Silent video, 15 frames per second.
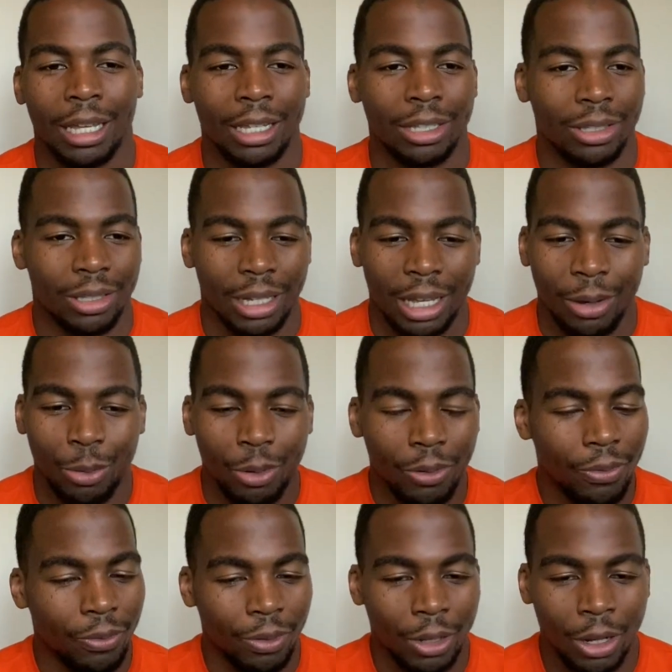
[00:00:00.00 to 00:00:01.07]
It will
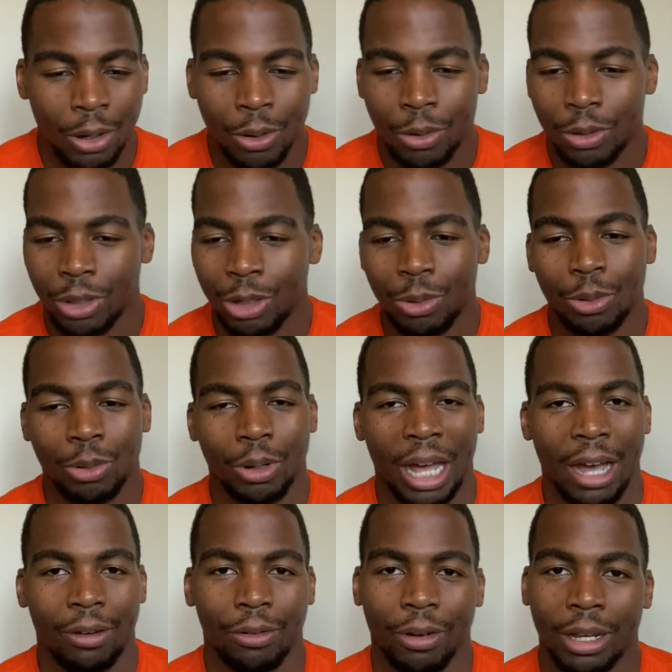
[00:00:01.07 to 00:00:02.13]
flow, you will
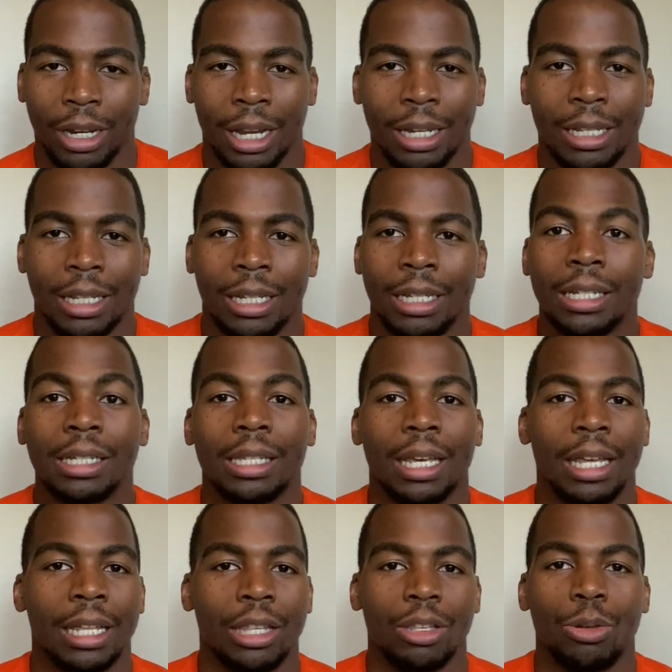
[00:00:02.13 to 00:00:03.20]
have great ideas,
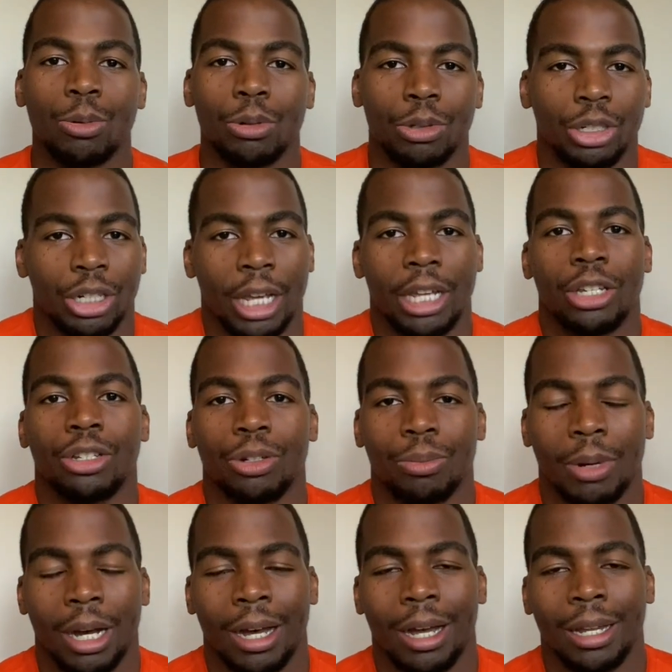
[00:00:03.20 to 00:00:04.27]
and you will change your
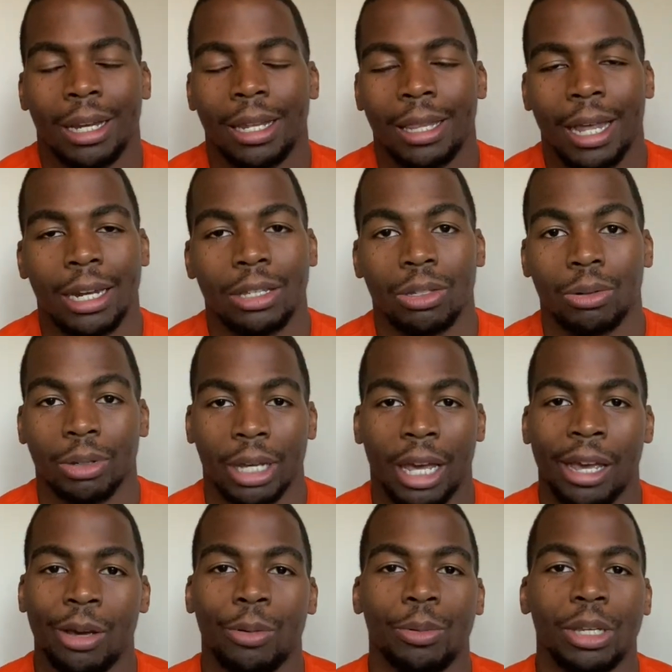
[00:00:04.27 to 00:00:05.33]
mind, and that is
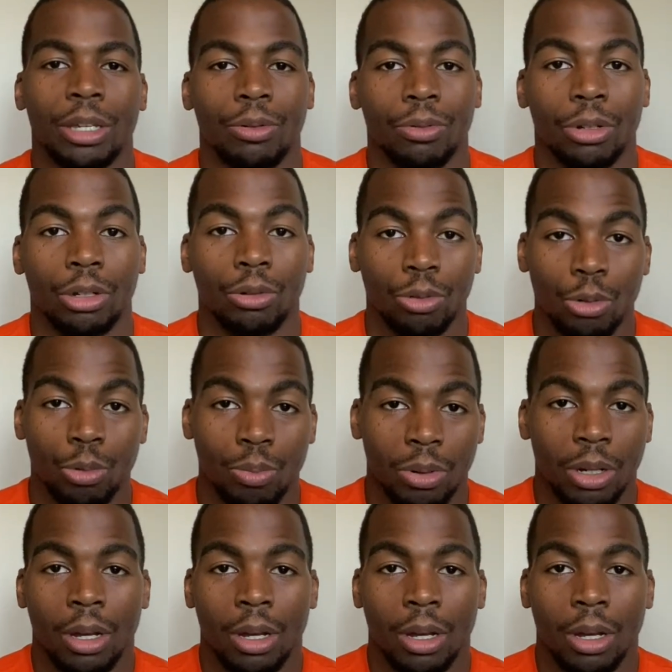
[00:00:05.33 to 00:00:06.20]
okay. We can regroup.